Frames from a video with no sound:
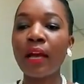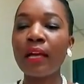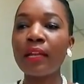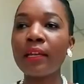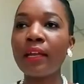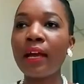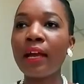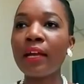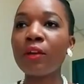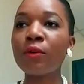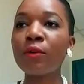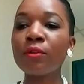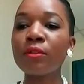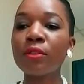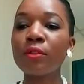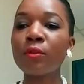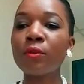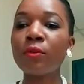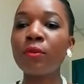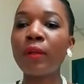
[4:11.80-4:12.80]
And I go
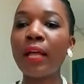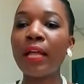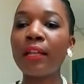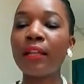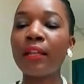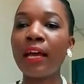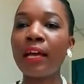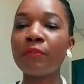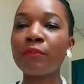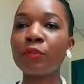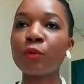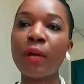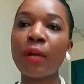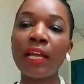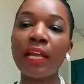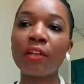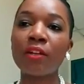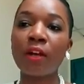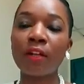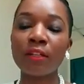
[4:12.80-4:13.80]
through life
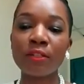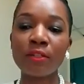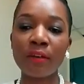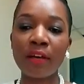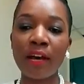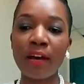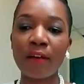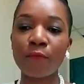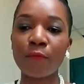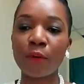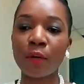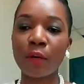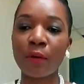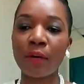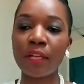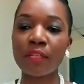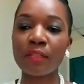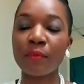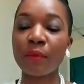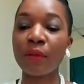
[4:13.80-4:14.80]
trying not to have
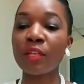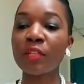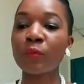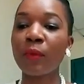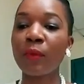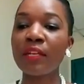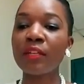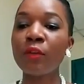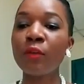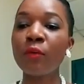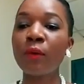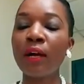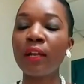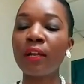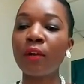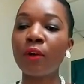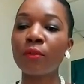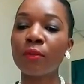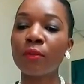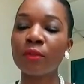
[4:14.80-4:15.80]
regrets, because when you
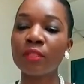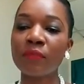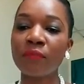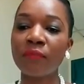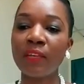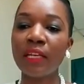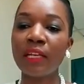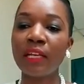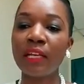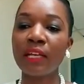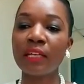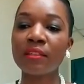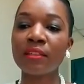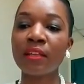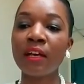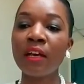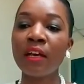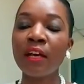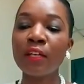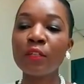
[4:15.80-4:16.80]
allow those feelings
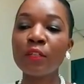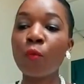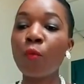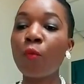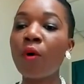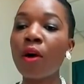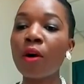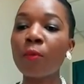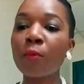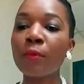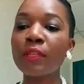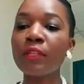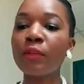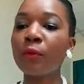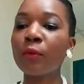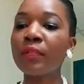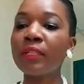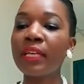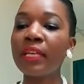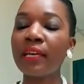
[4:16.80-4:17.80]
to walk with
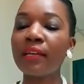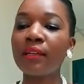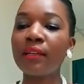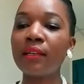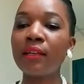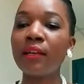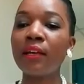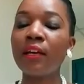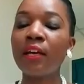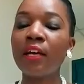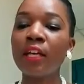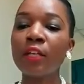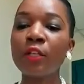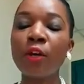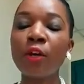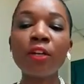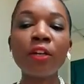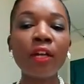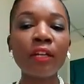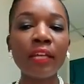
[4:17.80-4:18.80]
you daily,
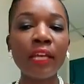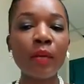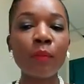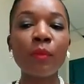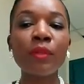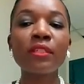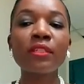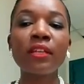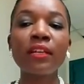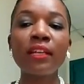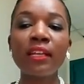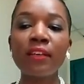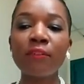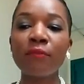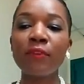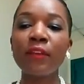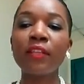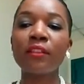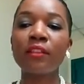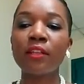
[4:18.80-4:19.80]
you're not able to live
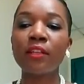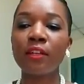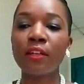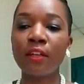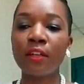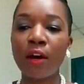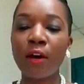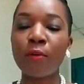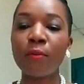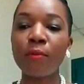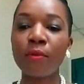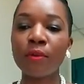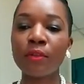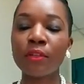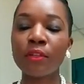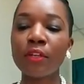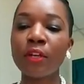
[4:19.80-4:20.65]
in the now.